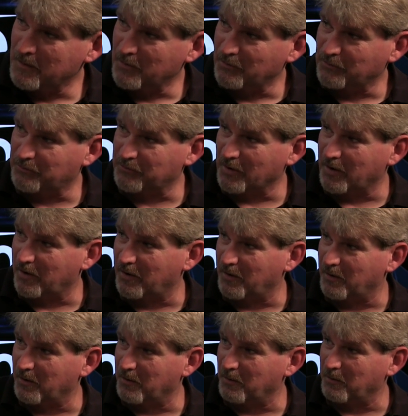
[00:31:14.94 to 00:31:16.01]

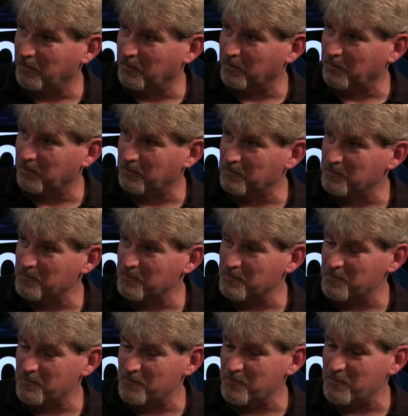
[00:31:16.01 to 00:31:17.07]
So
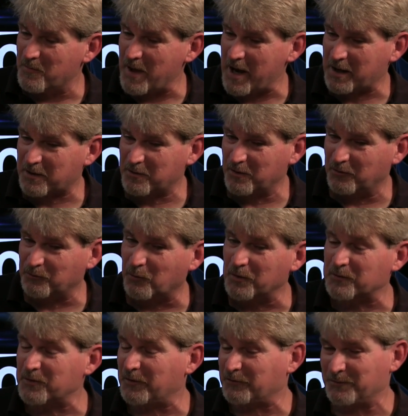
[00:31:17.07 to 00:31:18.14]
that is going to
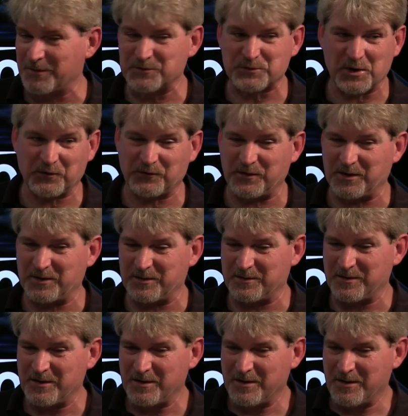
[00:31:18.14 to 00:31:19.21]
create some interesting